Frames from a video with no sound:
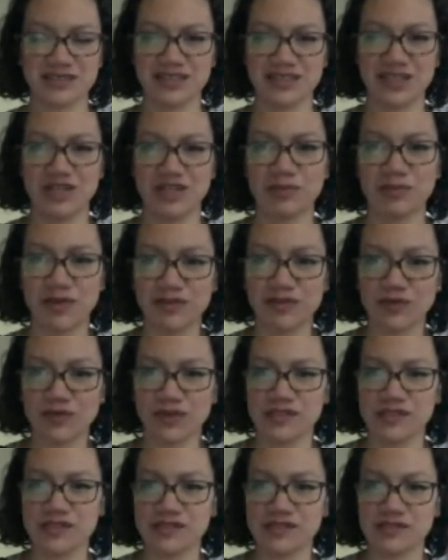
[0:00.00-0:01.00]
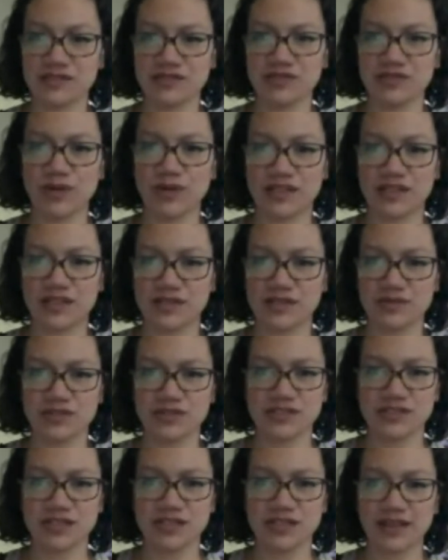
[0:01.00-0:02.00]
hear my voice twice, which
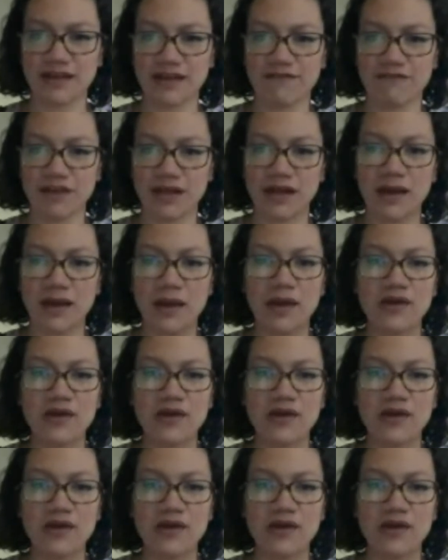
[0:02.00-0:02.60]
is not that fun.